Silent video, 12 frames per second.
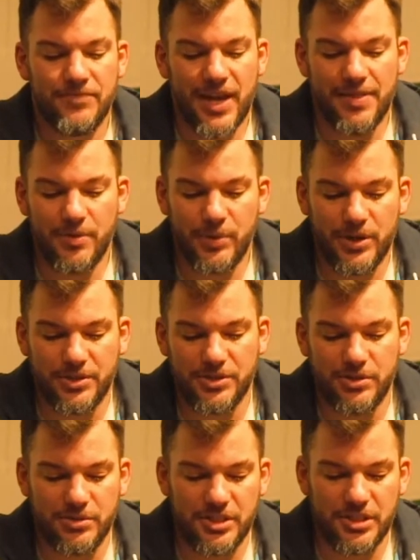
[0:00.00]
And then we also
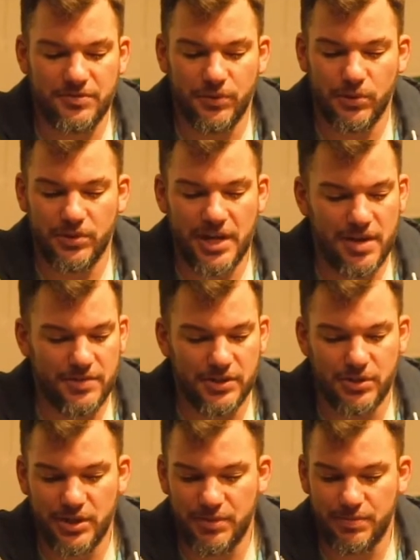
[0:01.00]
use these for heavy
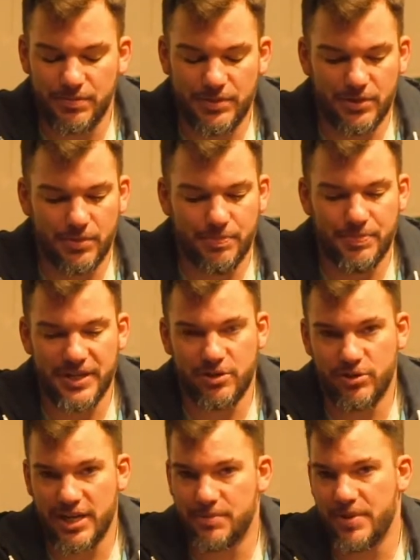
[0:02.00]
duty, big
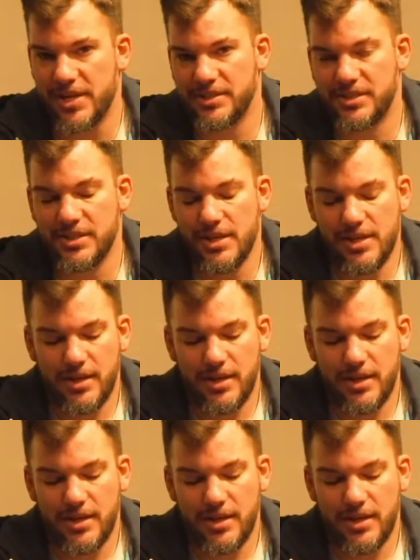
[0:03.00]
crankbaits,